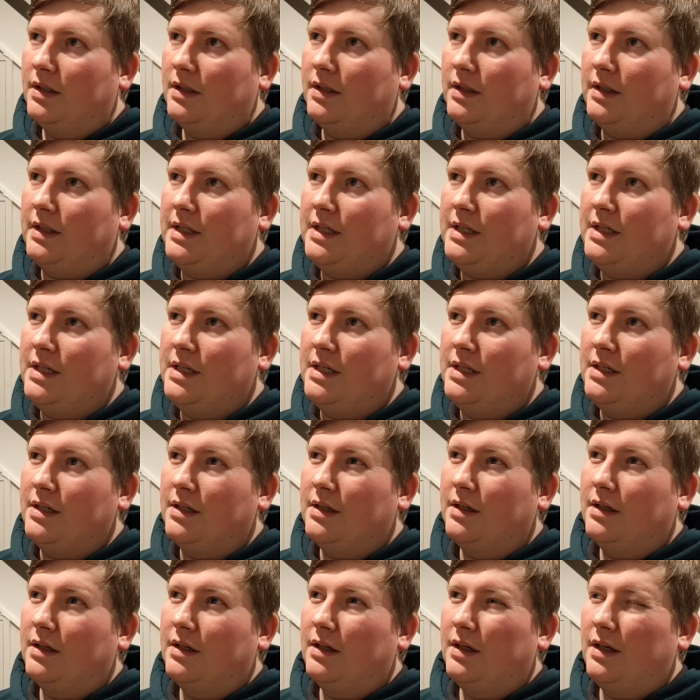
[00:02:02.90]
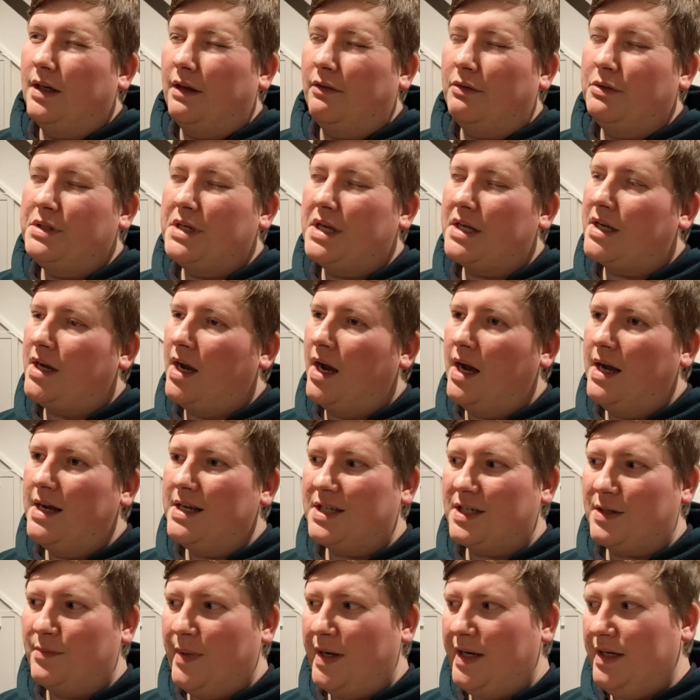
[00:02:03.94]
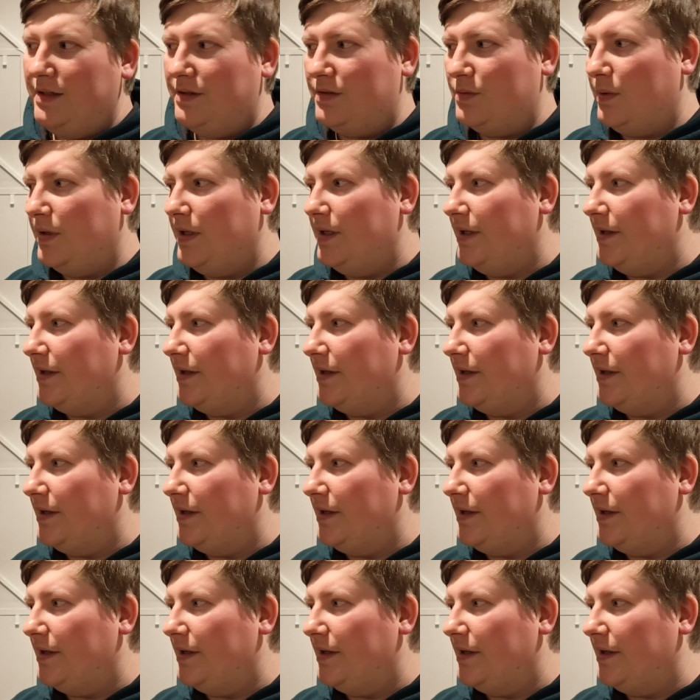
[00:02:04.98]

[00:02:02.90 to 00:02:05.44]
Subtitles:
was it Caskmates, when they